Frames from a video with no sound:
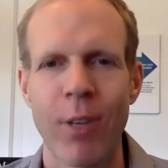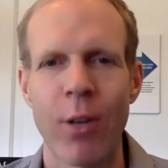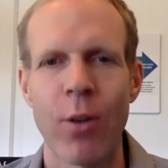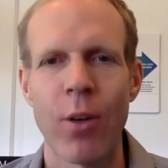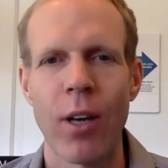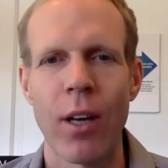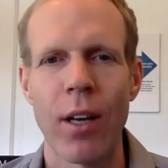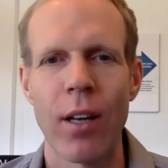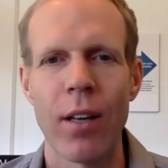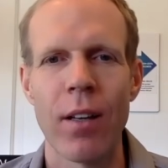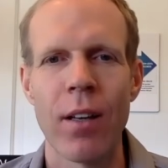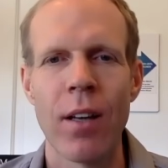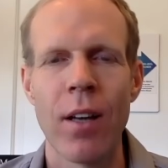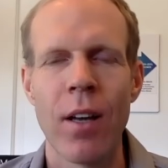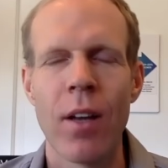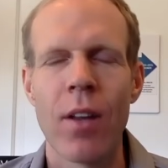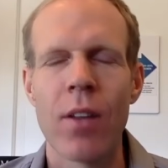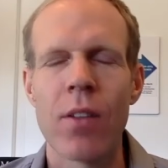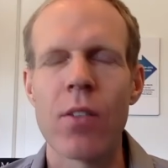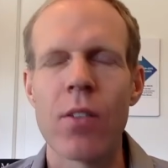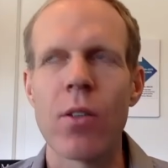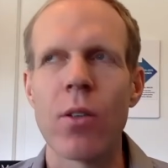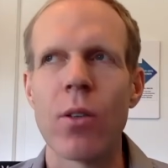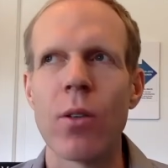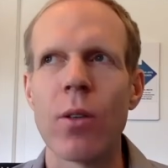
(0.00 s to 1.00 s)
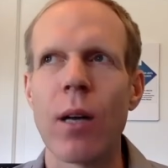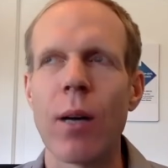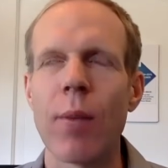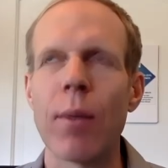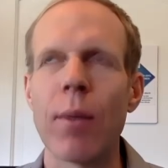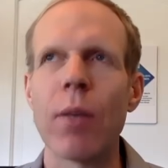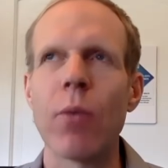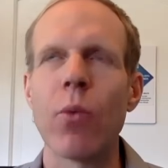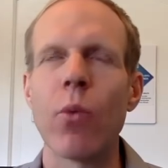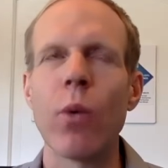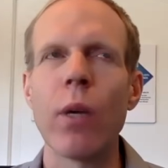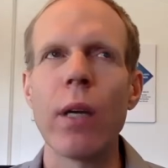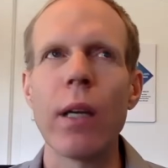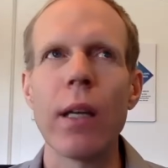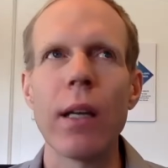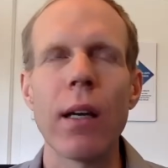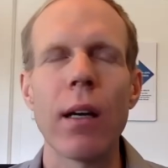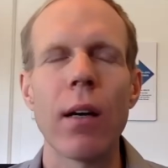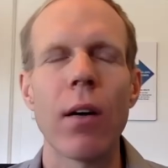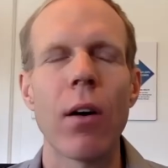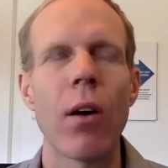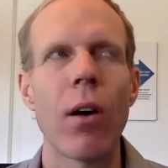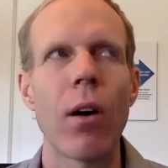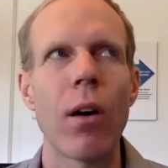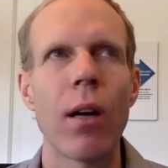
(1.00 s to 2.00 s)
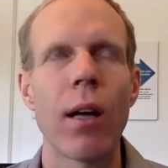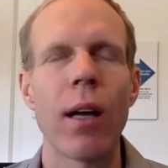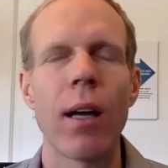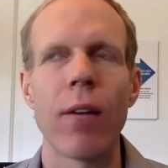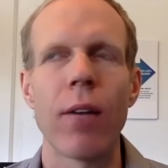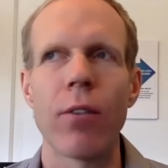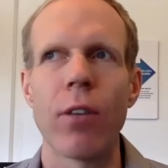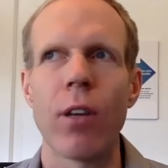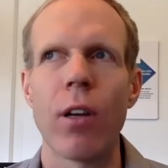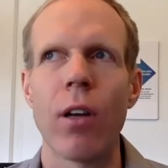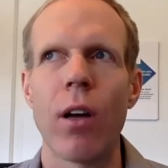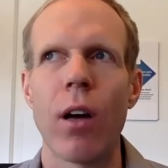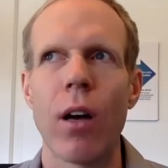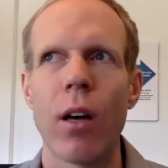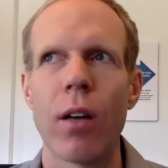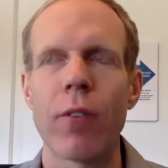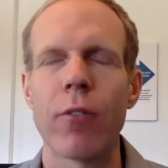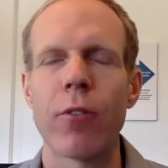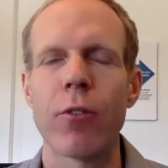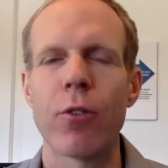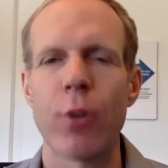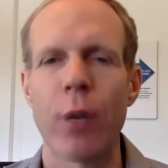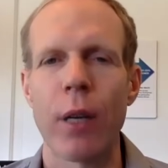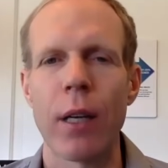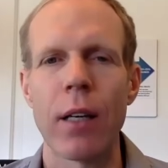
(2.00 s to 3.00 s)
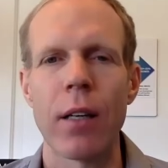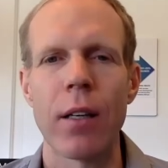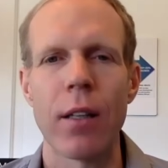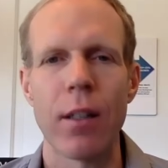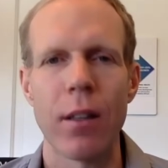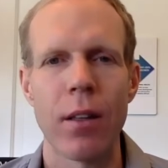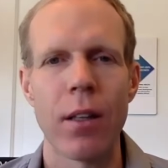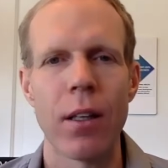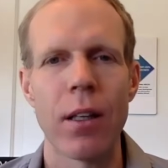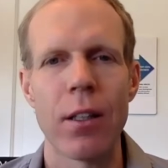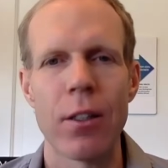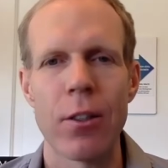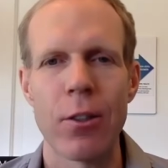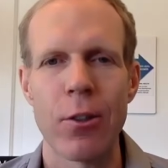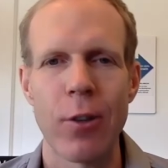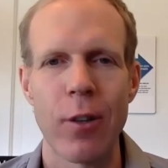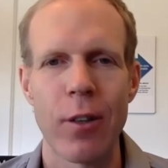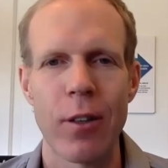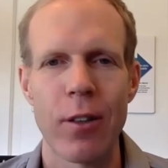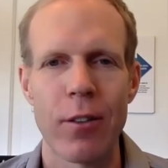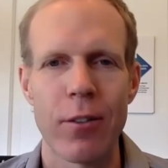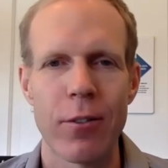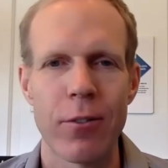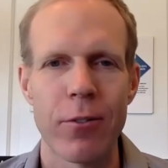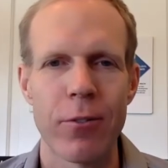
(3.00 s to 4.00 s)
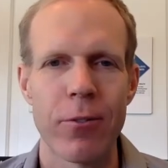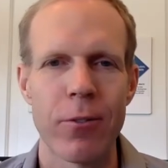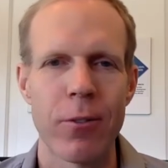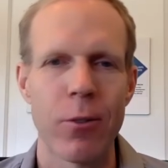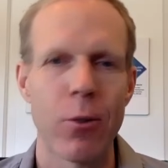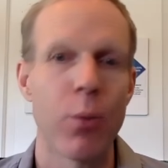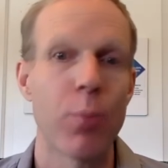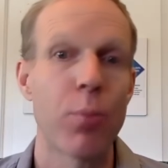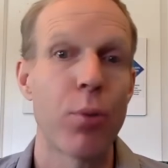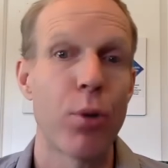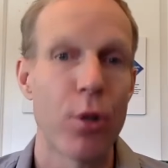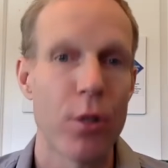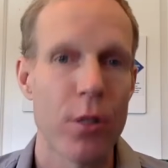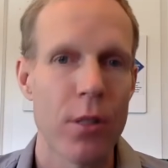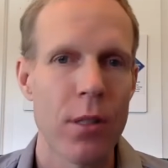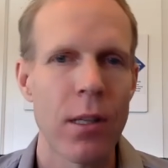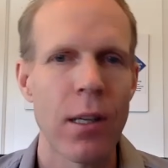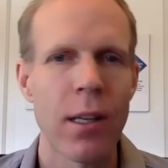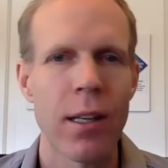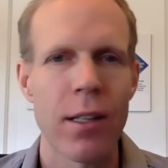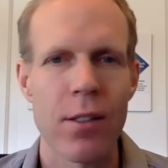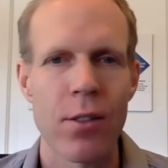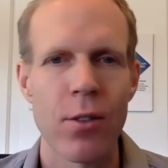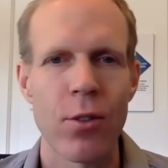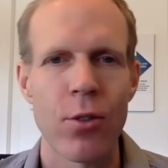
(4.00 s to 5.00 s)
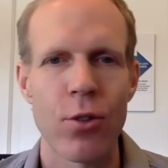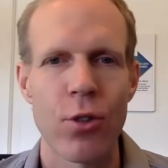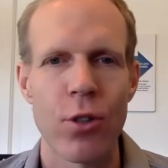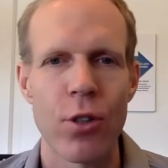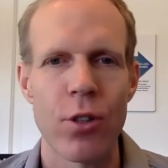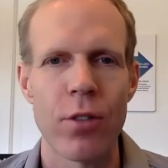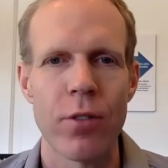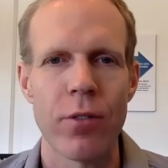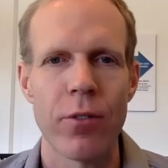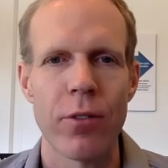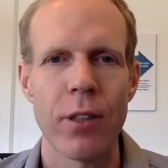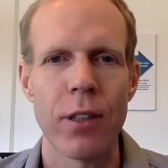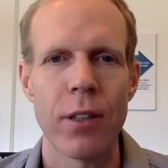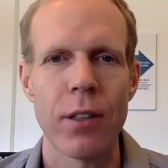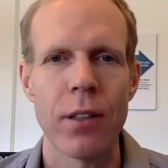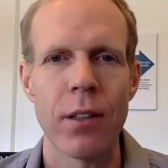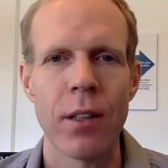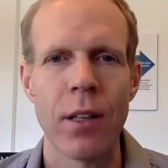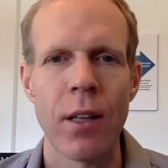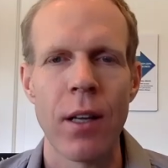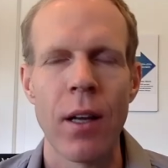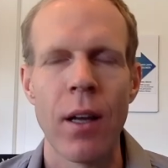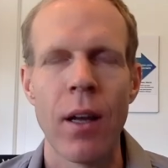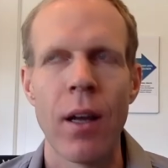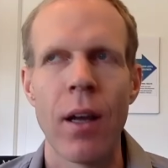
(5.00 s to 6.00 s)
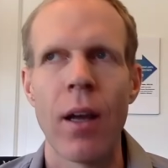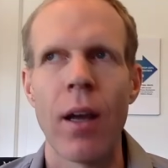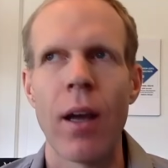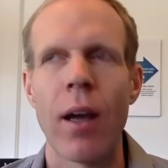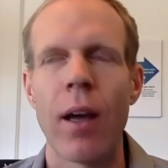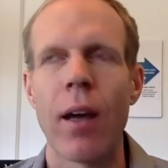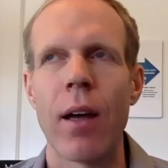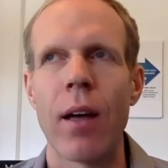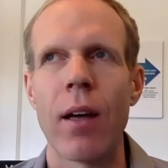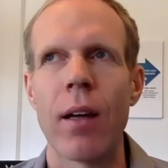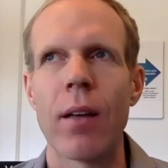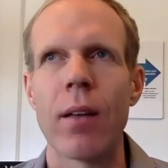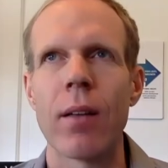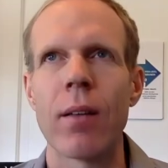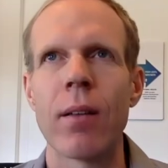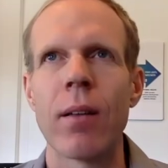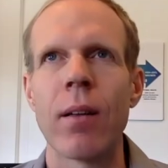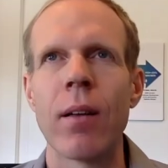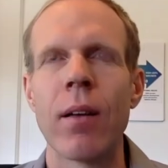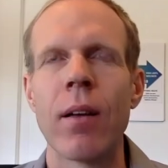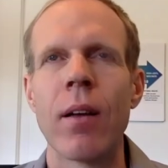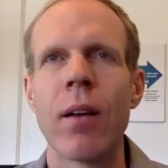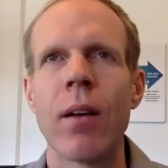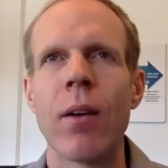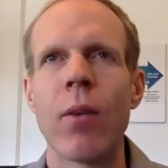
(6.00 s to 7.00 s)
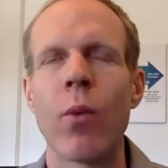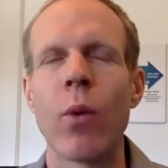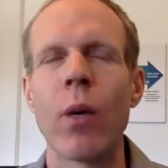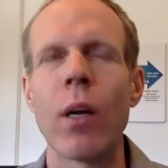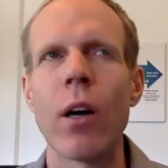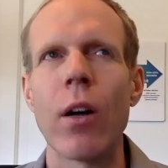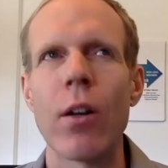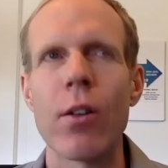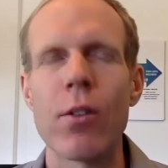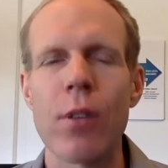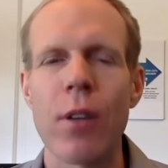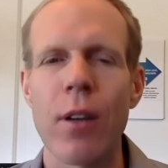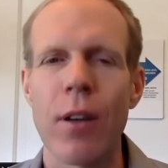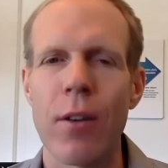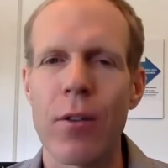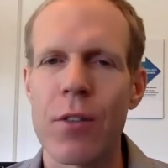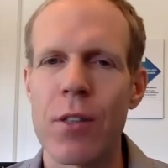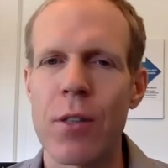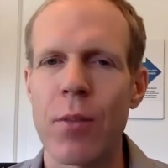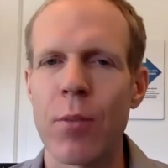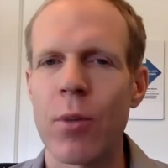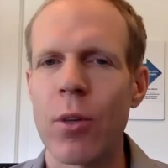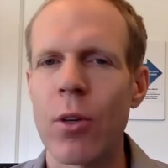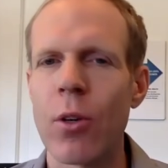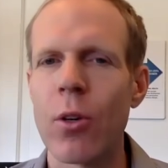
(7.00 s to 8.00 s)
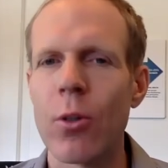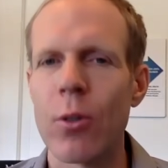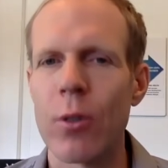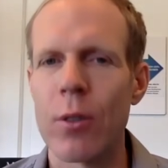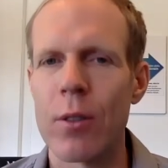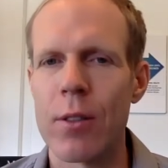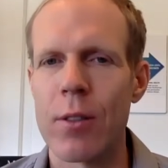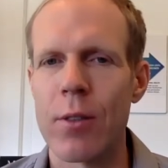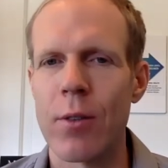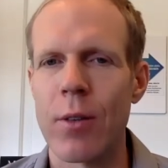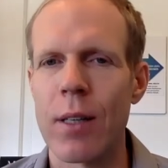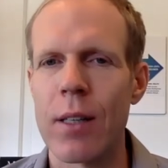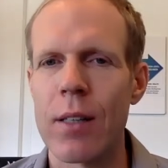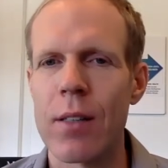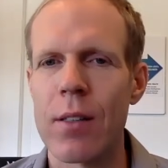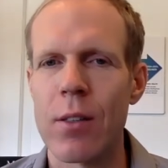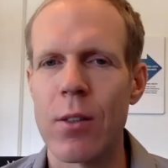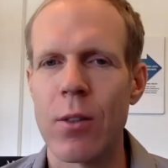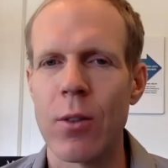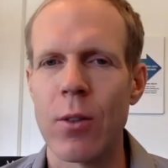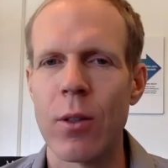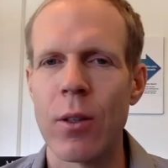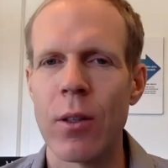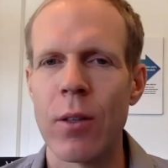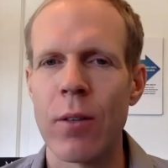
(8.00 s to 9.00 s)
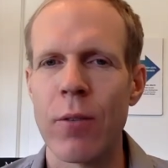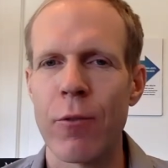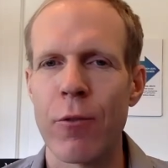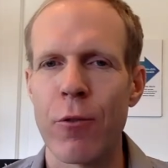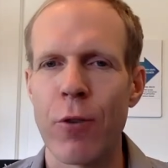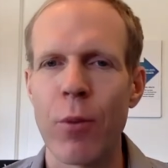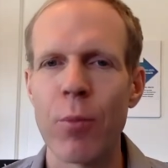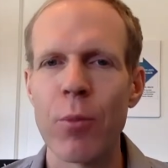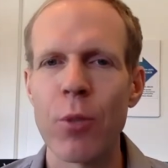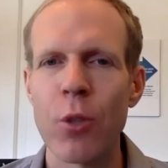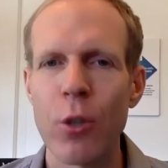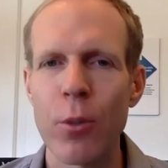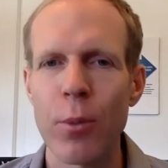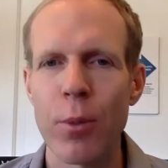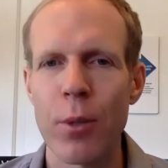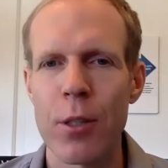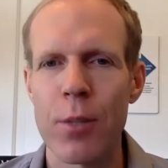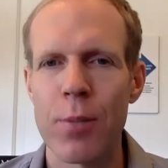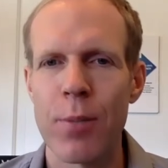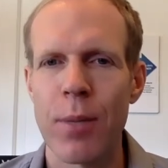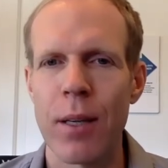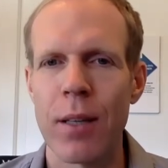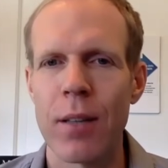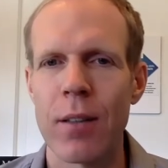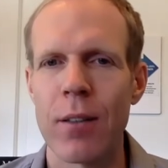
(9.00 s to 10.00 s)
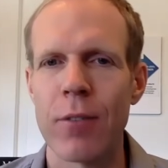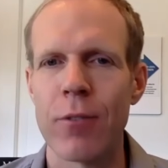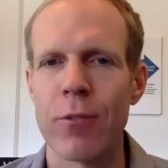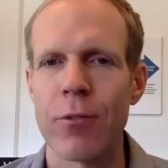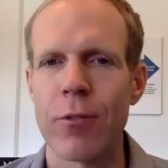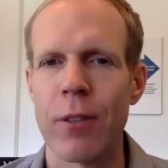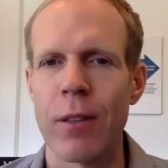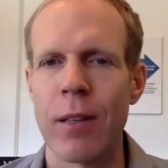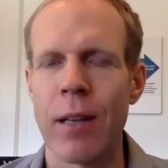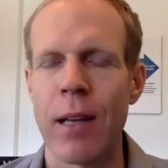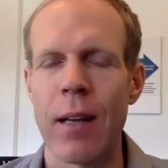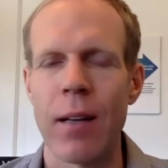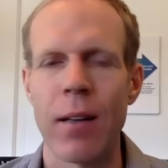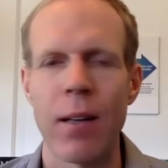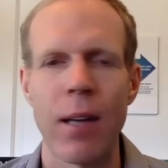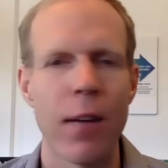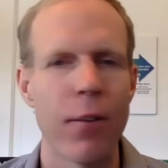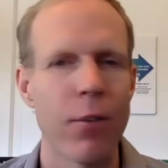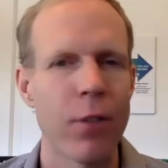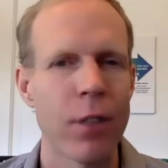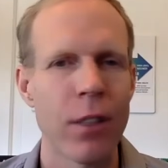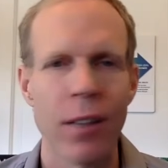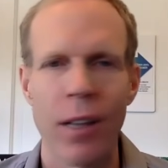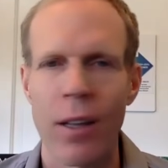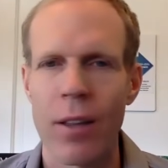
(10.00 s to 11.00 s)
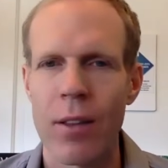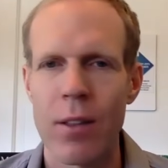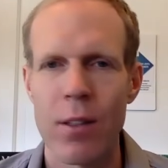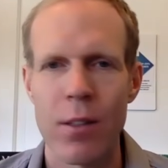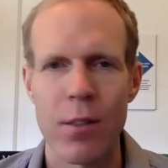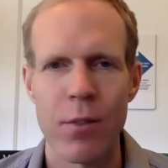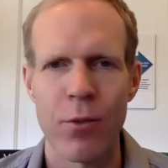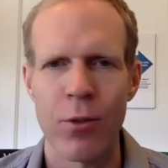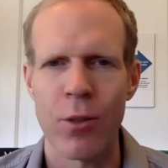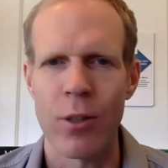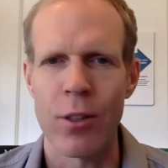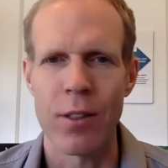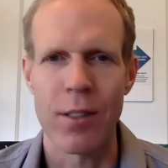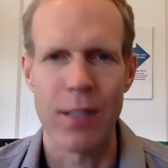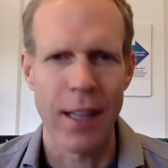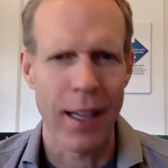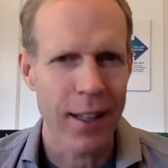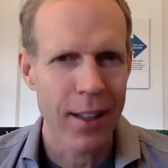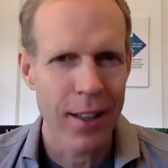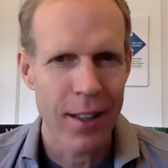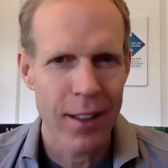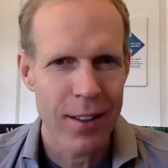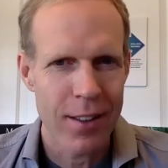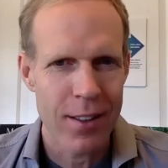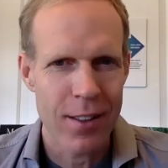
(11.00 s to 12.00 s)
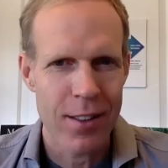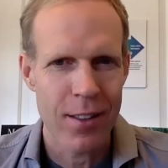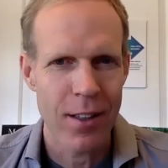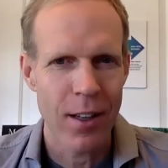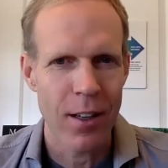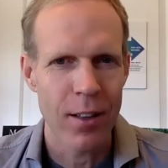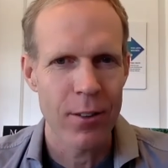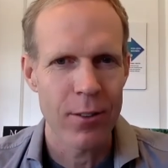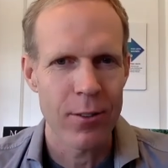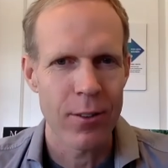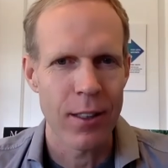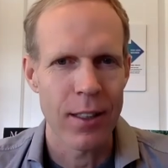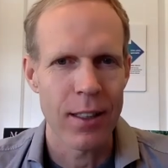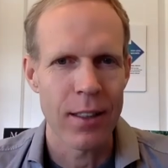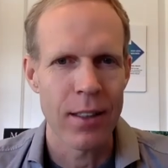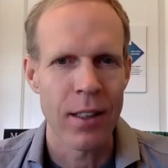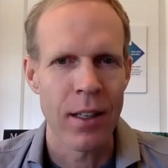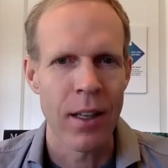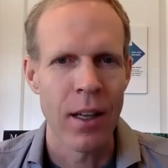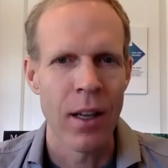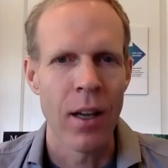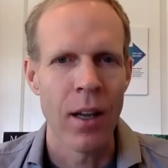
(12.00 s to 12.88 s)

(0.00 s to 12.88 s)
Okay. So, I mean, we all have a lot of training in the integrative or personalized nutrition field, and we also have some goals, right? So, from your perspective, having done this for decades now, right?